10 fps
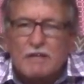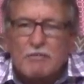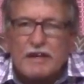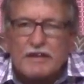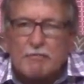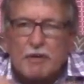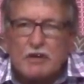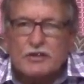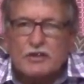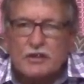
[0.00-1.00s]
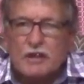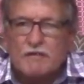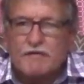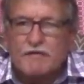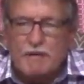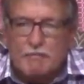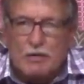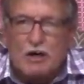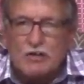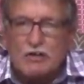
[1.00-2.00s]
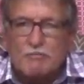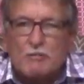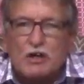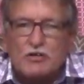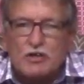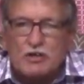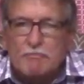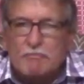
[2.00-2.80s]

by the pastors of the past, pastors and